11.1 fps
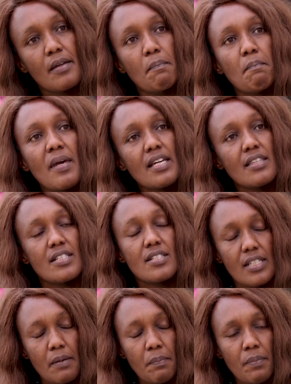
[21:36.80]
Make the
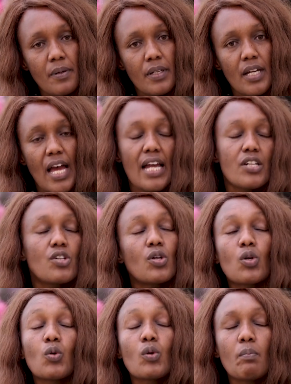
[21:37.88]
step and
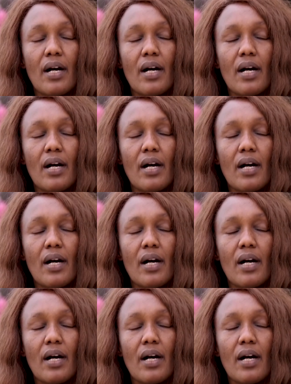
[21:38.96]
don't look